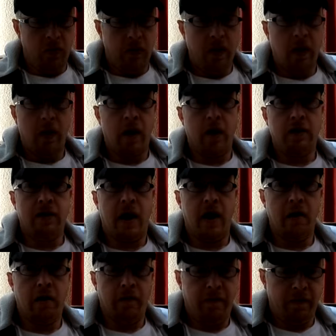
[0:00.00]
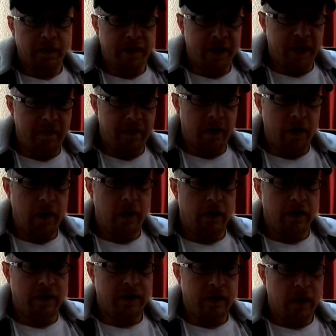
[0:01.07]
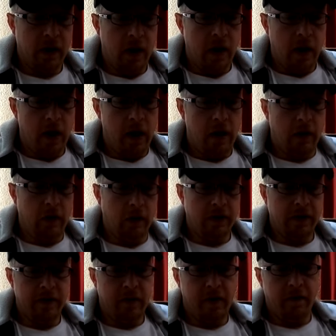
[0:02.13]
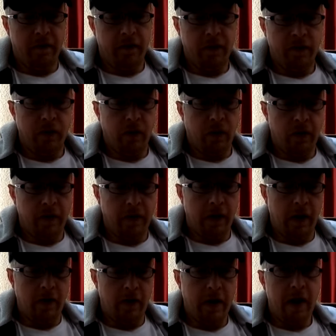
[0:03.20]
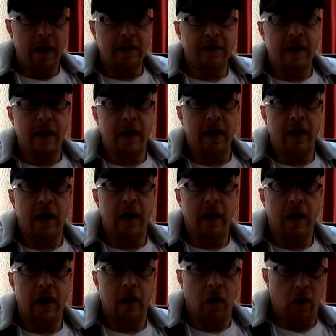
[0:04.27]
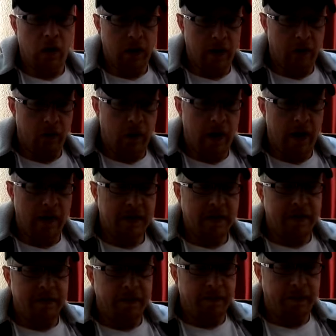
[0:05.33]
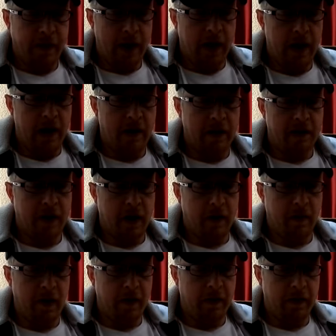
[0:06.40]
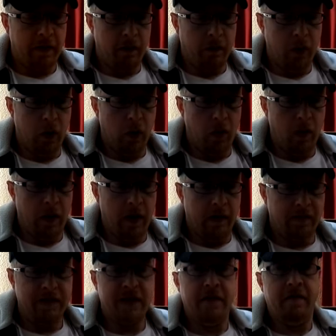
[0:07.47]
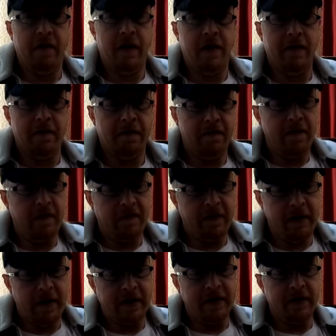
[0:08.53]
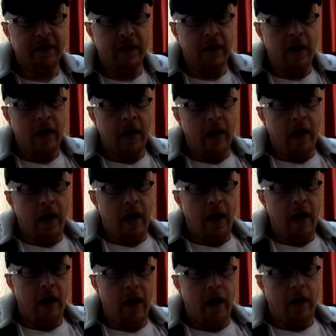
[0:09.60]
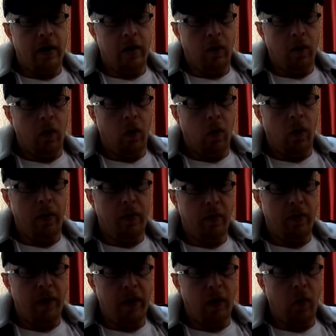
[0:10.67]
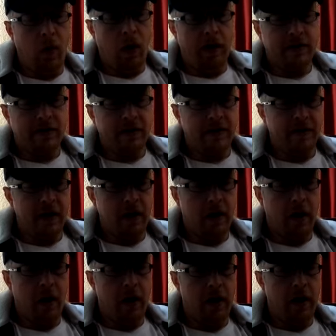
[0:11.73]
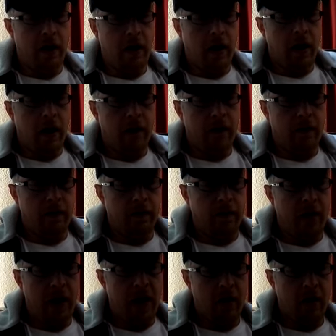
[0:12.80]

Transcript: the uh, title for seven years, including some interviews with Larry the Axe Hennig and Harley Race. And they talk about the boom of TV in the 50s and Whipper Billy Watson, Dick Hutton, uh, Pat